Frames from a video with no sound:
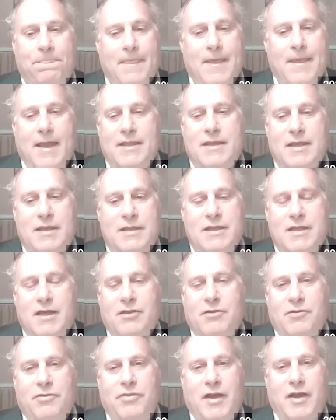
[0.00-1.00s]
And then the
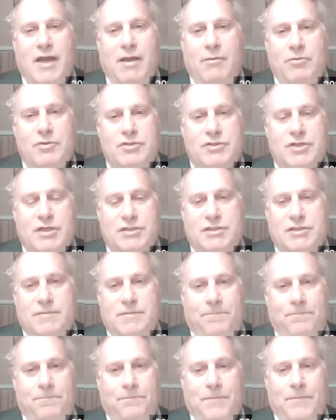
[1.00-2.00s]
other thing I would just
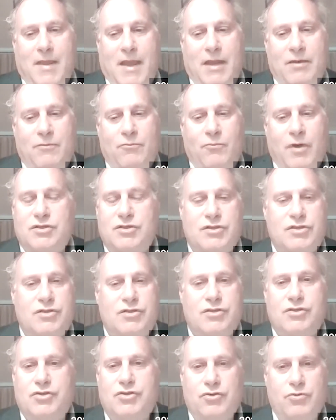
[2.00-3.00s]
end with
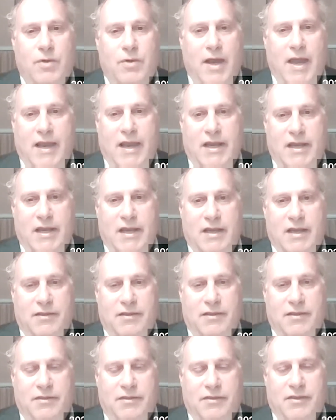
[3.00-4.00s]
do
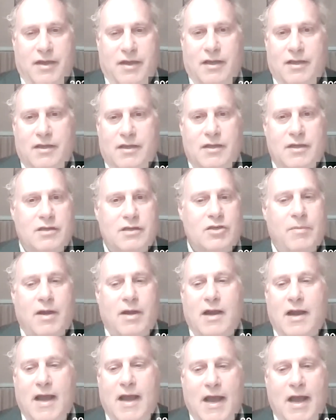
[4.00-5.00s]
anything, no matter
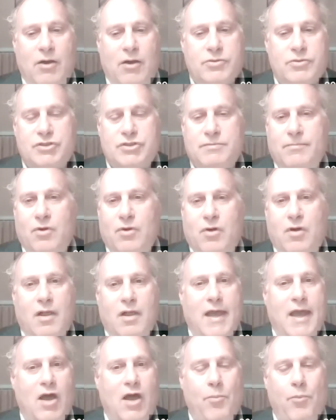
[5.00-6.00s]
how small,
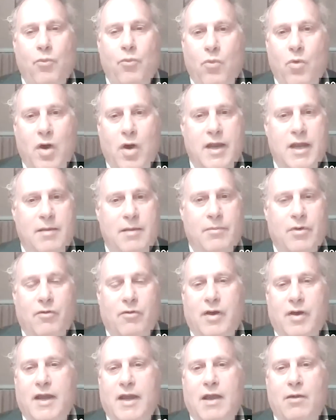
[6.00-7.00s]
help one
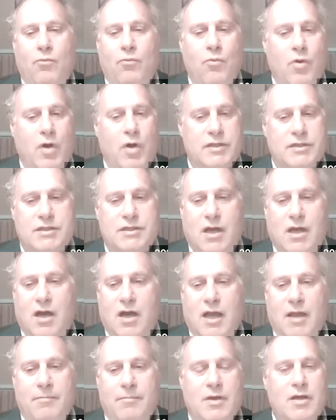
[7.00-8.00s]
immigrant at one
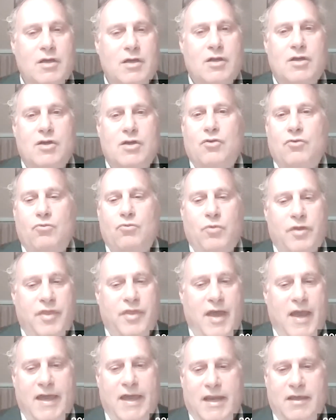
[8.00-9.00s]
time with
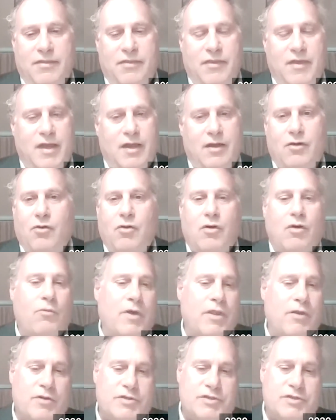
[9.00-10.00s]
anything, or
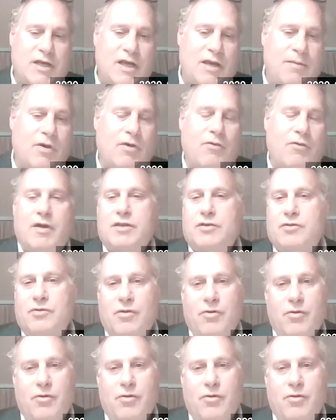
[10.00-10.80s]
whether it's an immigrant or